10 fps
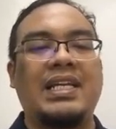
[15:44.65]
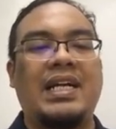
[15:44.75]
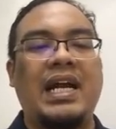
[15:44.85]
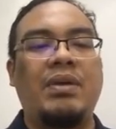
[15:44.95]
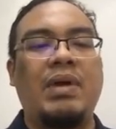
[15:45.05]

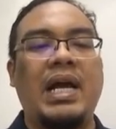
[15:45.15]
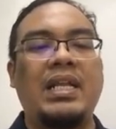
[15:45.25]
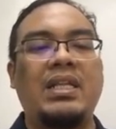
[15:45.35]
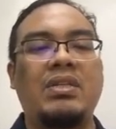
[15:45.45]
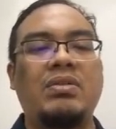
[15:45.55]
Right,
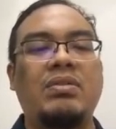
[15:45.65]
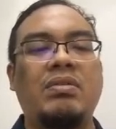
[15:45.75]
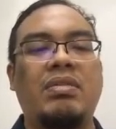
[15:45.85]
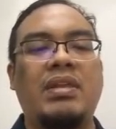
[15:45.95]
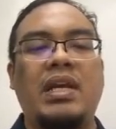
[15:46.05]
1,
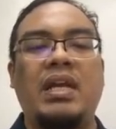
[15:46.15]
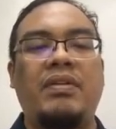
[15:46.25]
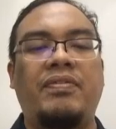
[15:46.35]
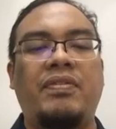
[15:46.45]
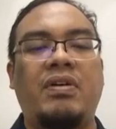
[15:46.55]
2,
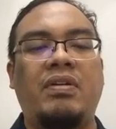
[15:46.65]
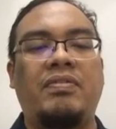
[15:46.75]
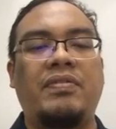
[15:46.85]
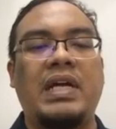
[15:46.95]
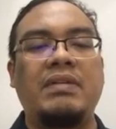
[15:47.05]
3, 4,
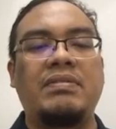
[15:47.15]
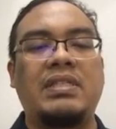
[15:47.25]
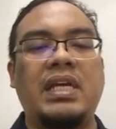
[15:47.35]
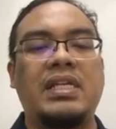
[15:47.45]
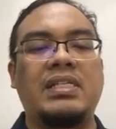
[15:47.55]
5,
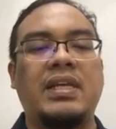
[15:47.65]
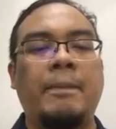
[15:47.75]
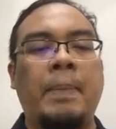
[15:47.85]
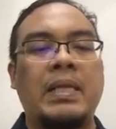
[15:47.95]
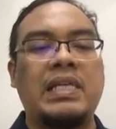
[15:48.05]
6,
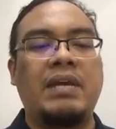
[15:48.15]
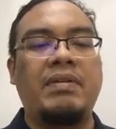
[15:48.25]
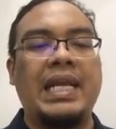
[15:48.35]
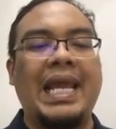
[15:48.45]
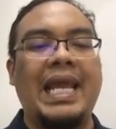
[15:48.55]

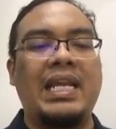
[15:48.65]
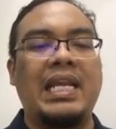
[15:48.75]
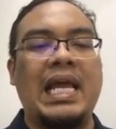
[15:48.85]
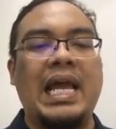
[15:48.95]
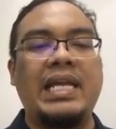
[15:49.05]
7, 8,
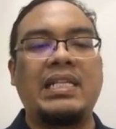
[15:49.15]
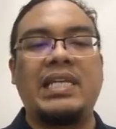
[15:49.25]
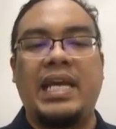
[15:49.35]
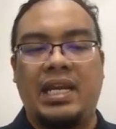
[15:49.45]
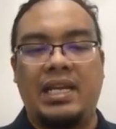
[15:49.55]
9,
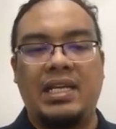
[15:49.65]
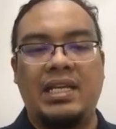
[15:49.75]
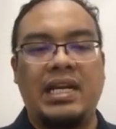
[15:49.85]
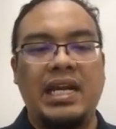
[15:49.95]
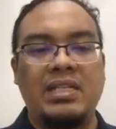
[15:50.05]
10.
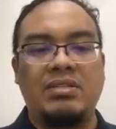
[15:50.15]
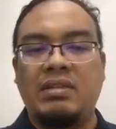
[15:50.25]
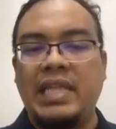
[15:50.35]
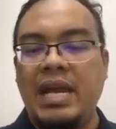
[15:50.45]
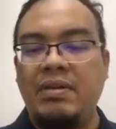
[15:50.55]
Right, so
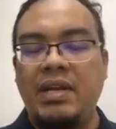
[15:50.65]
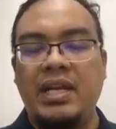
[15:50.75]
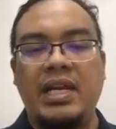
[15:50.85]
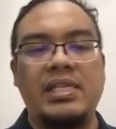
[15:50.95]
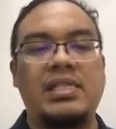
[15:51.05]
10
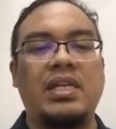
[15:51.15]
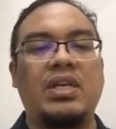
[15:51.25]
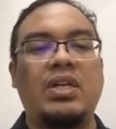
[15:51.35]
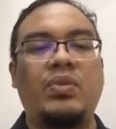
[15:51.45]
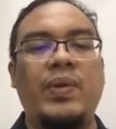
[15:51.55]
unit is
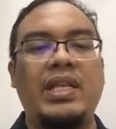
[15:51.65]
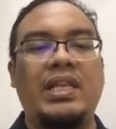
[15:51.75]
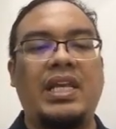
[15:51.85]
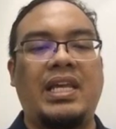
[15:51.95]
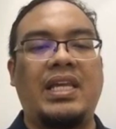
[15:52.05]

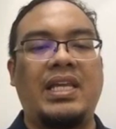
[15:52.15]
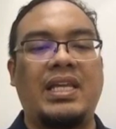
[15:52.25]
20.